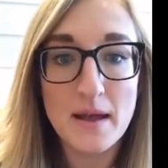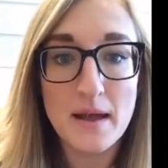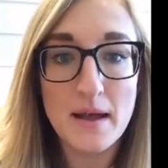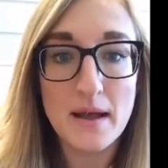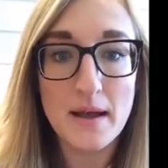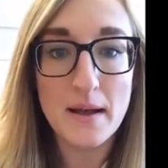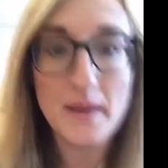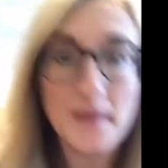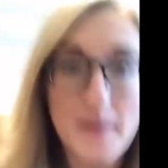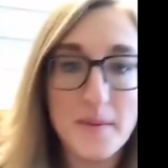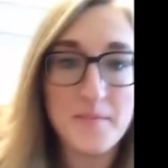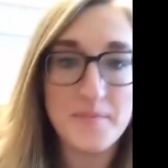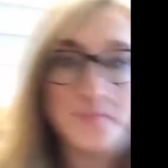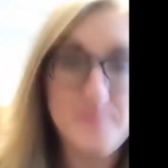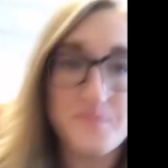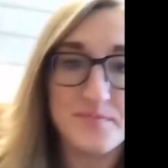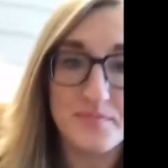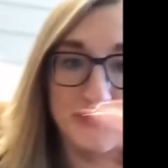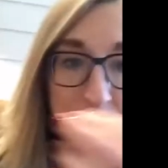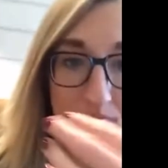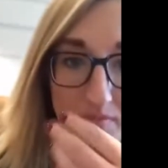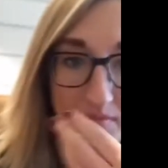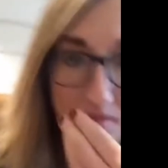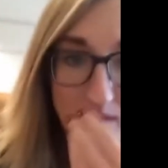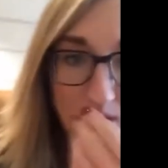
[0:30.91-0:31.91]
Um,
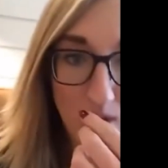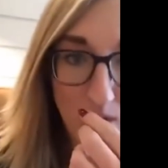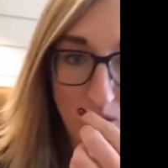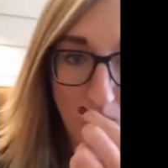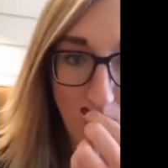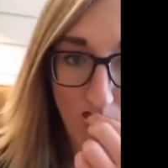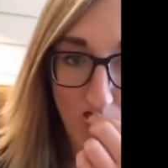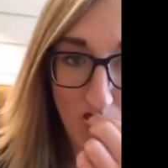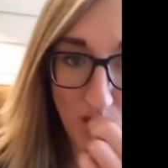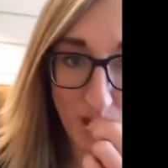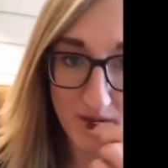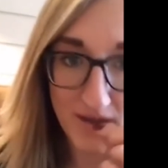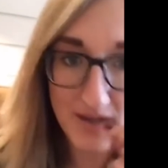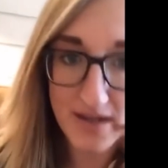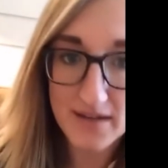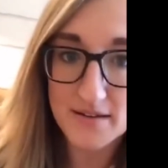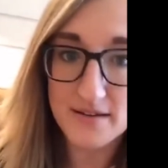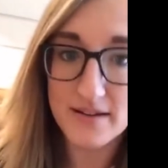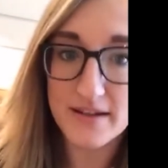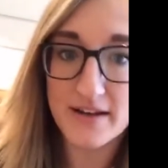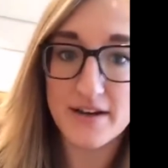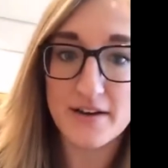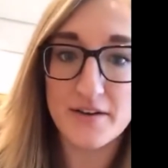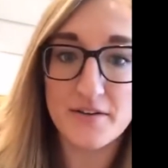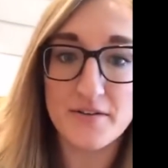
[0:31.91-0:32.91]
look at a little
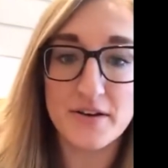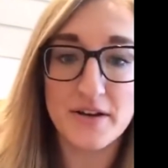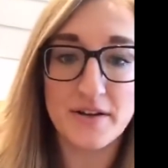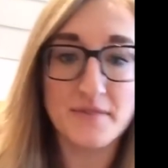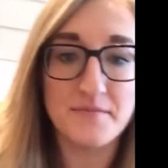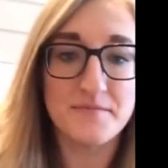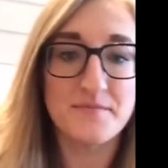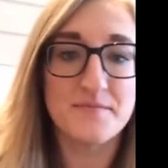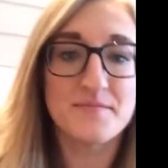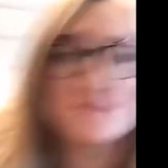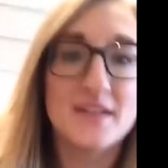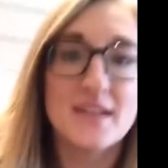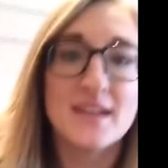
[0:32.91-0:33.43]
hair going on.